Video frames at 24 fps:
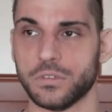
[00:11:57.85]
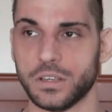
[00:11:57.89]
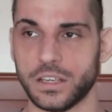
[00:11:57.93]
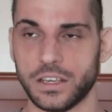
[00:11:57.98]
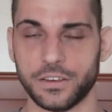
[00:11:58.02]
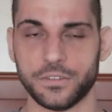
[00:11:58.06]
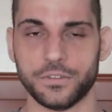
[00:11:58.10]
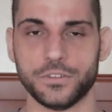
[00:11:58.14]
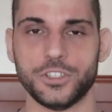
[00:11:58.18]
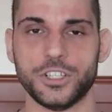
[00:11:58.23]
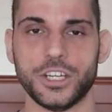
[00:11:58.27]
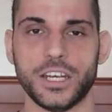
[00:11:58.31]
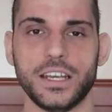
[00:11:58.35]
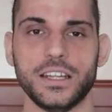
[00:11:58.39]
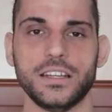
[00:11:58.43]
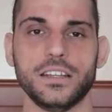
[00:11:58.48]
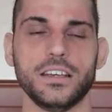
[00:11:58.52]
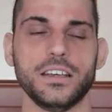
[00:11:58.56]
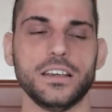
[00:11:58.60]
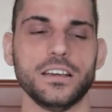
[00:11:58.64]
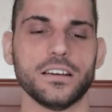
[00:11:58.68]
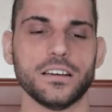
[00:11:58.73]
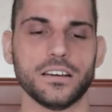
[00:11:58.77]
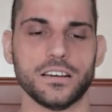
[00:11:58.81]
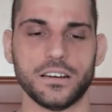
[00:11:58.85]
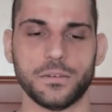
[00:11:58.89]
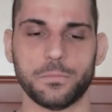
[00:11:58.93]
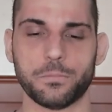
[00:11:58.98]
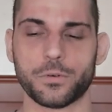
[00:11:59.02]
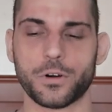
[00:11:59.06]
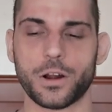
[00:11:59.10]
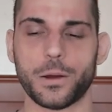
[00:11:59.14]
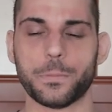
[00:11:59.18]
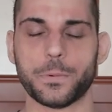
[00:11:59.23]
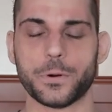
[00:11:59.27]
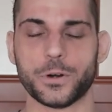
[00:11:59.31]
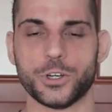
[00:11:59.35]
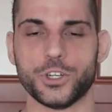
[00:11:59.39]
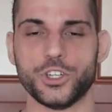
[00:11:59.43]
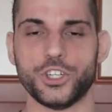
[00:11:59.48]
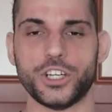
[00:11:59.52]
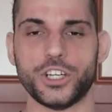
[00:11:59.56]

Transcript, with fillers: give JD a proper